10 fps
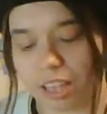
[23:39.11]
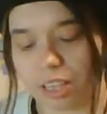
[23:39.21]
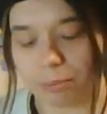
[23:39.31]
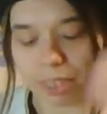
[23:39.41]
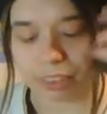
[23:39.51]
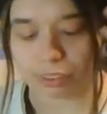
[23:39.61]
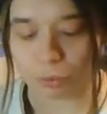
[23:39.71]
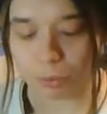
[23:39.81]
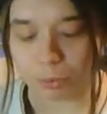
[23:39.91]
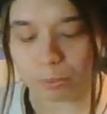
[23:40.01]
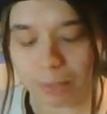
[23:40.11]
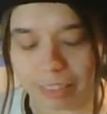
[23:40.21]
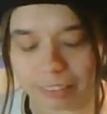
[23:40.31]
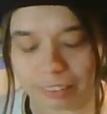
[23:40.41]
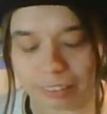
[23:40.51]
being
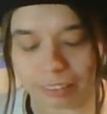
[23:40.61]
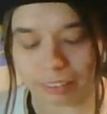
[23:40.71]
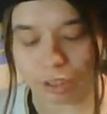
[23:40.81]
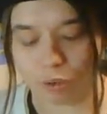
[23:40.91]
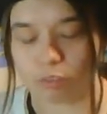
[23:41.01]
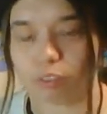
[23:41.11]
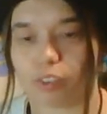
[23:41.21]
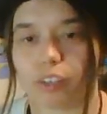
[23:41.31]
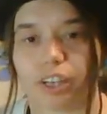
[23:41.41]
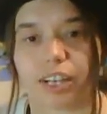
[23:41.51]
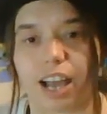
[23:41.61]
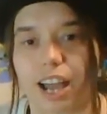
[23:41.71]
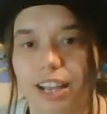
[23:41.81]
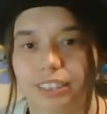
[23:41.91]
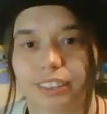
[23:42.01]
tormented over an
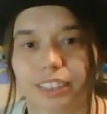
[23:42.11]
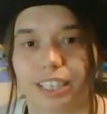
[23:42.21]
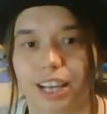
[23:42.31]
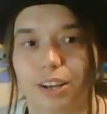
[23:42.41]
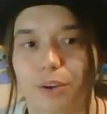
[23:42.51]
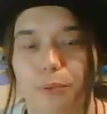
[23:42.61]
idea